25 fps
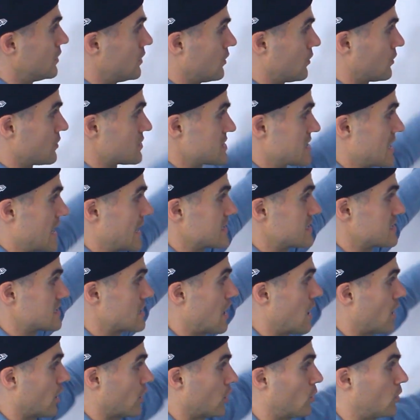Notice that it's
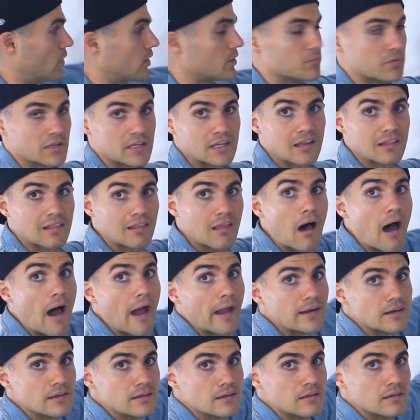not going to be a
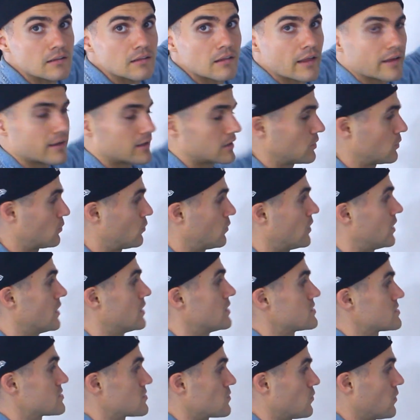line like it
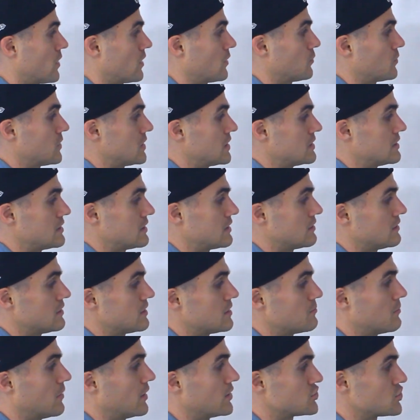was when we did
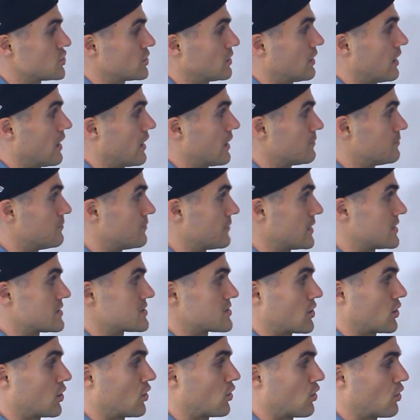the budget line.
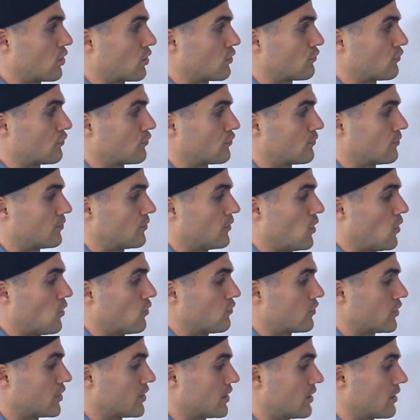It's a curve
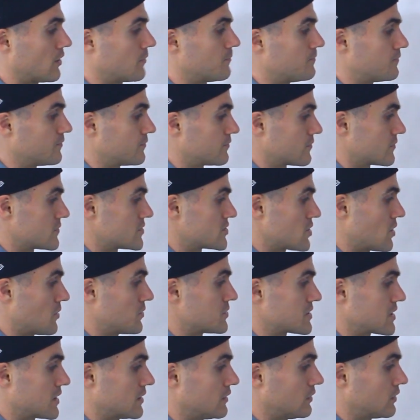over here. It's
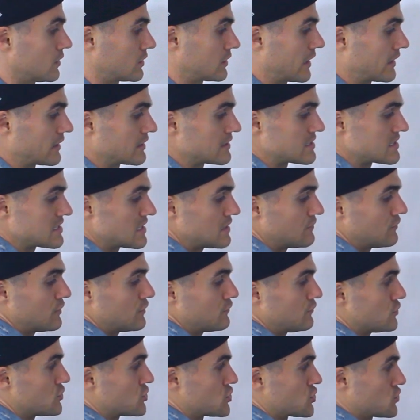always going to look like this. Even
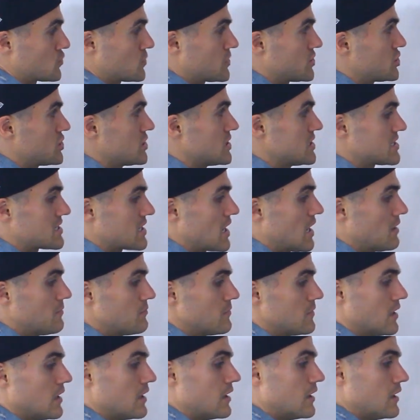if you switch these
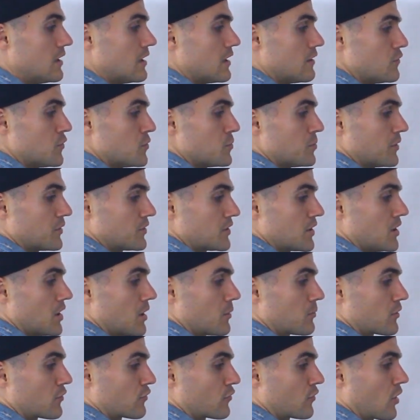up, if you put the
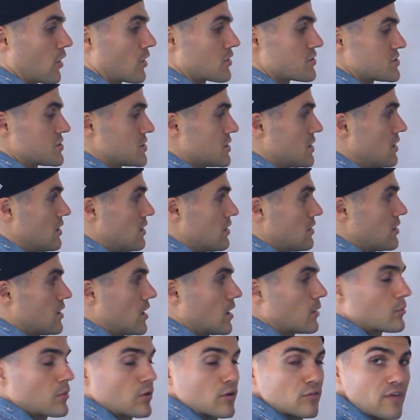number of cars here,
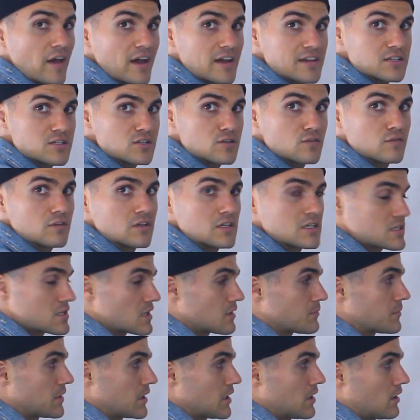number of SUVs
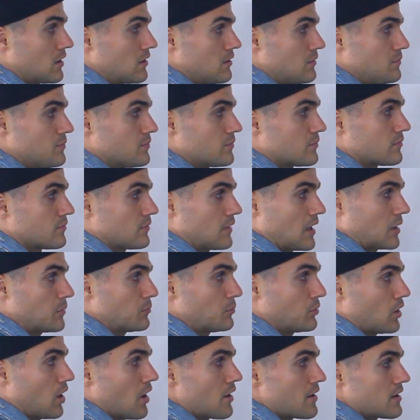up here,
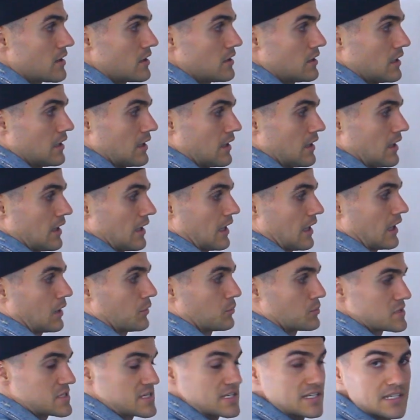and plot it, it
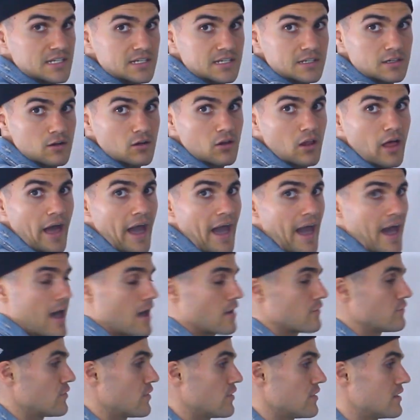would still
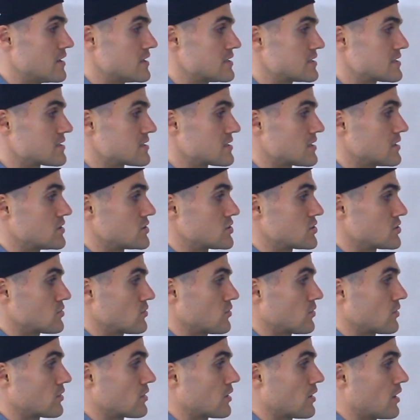have this
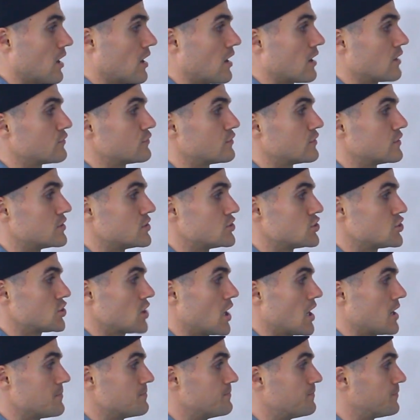sort of
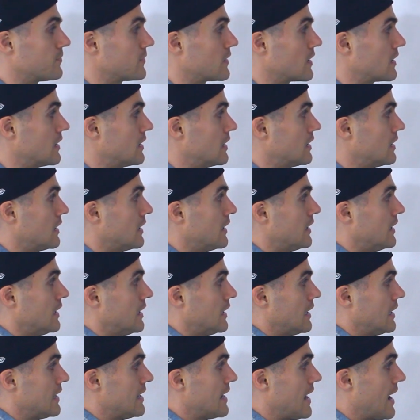shape.
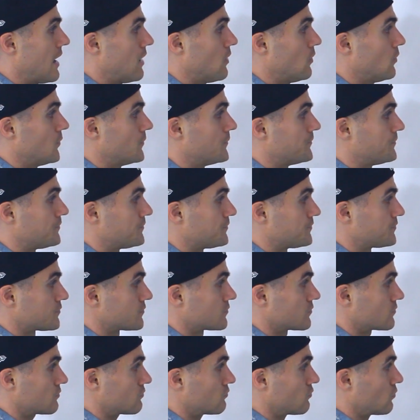Now,
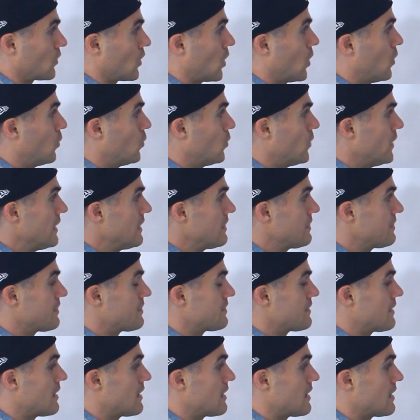
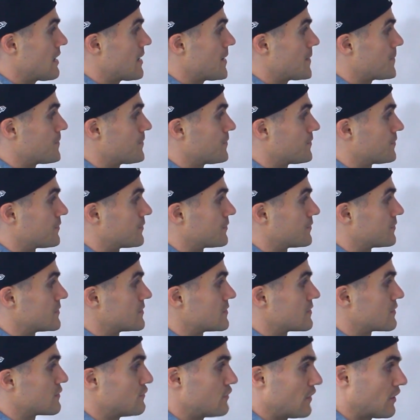with um,
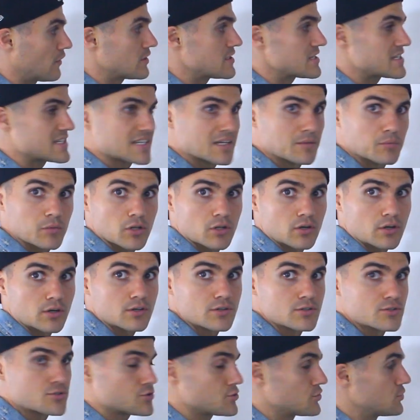very
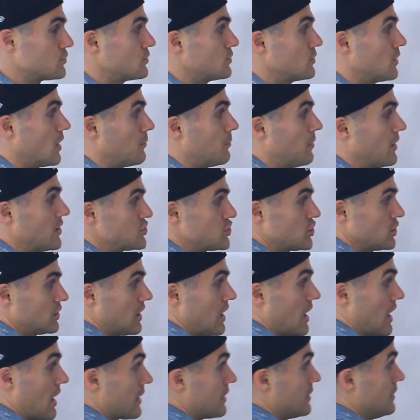similar to a budget
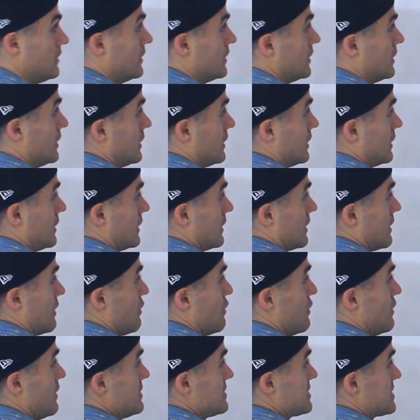line,
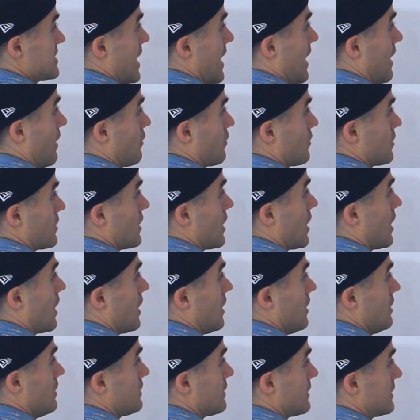this
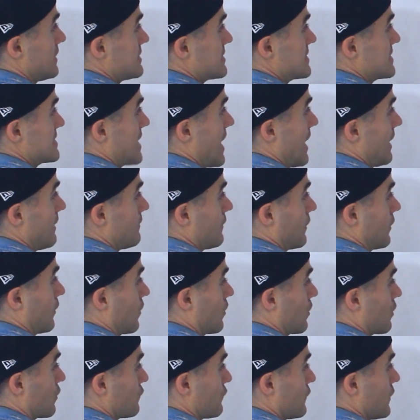area inside the
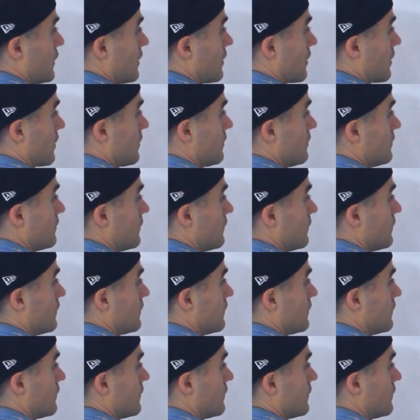curve here